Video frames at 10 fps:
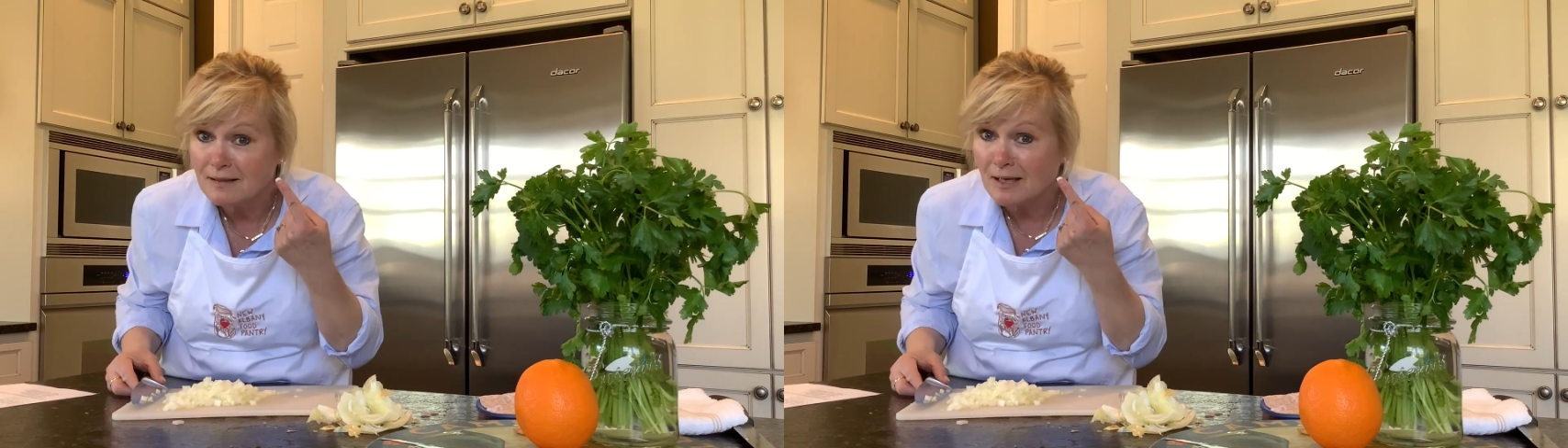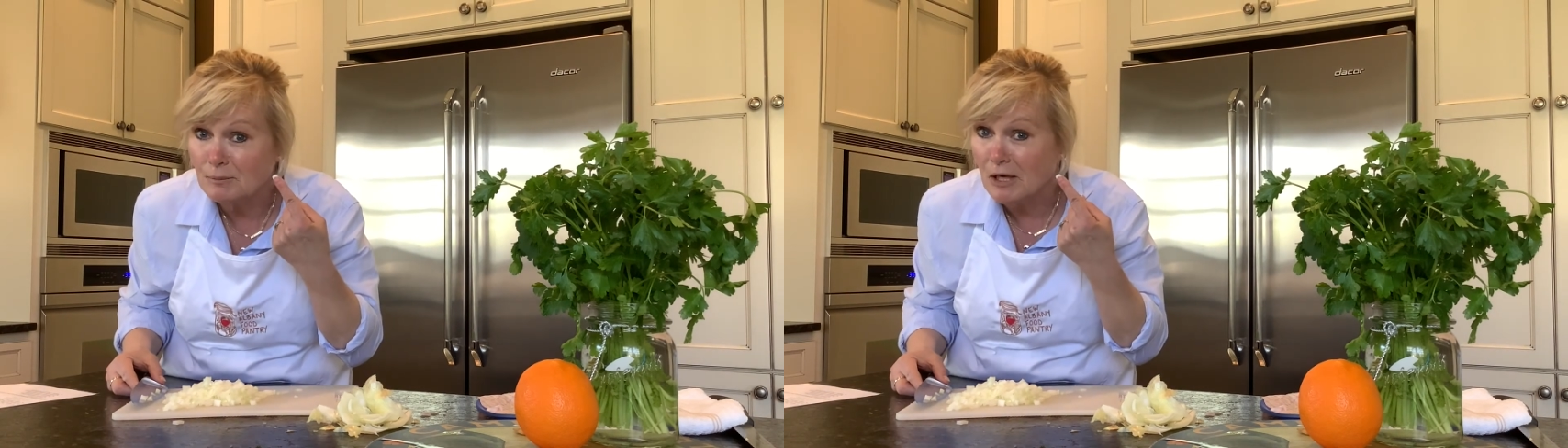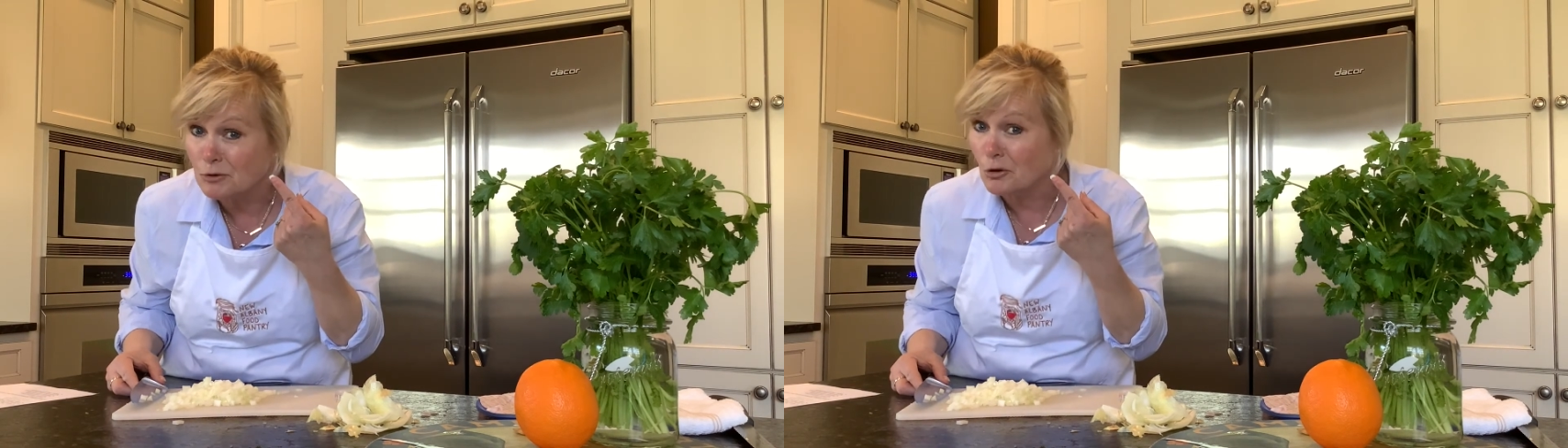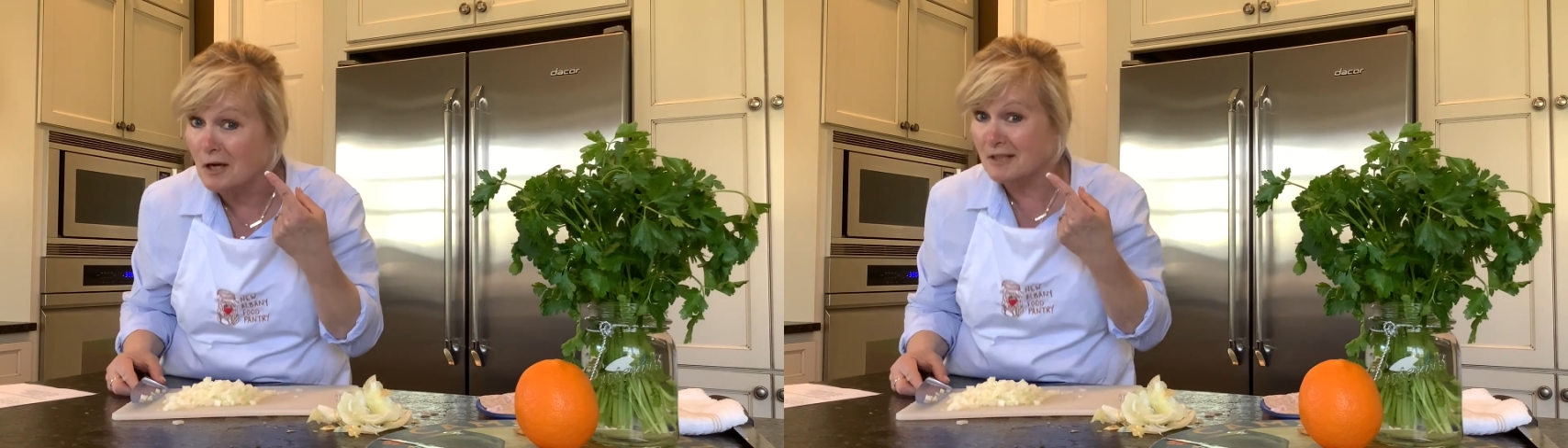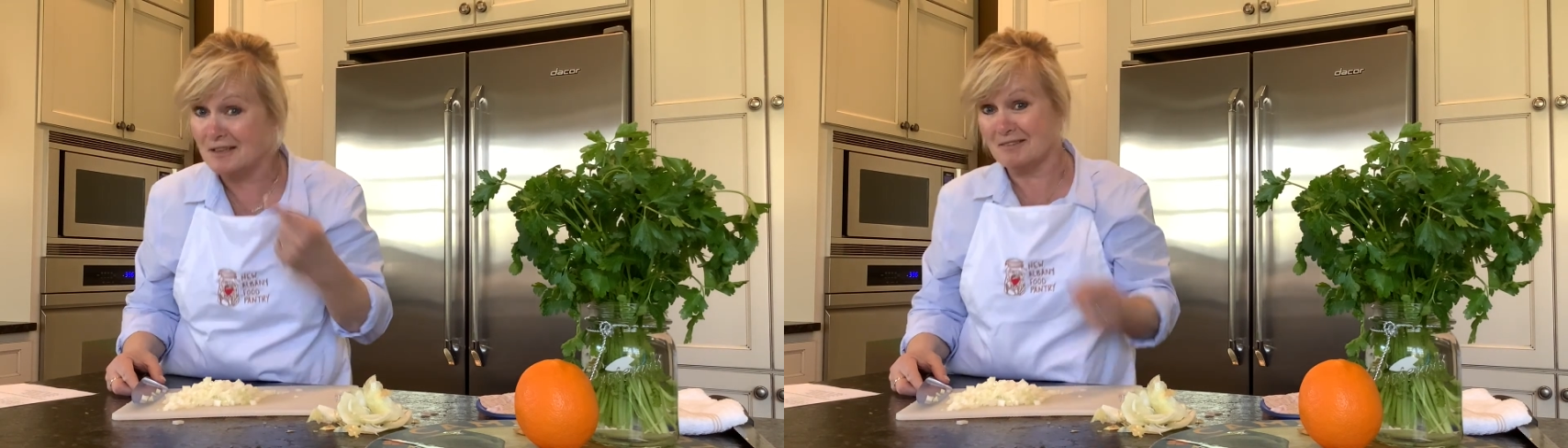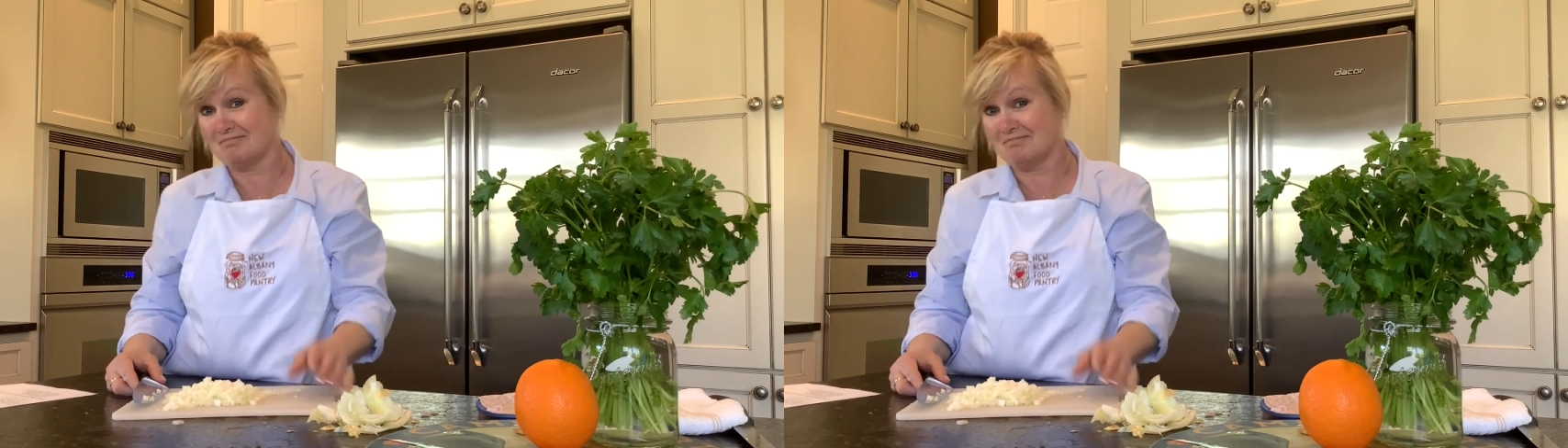I'm not crying.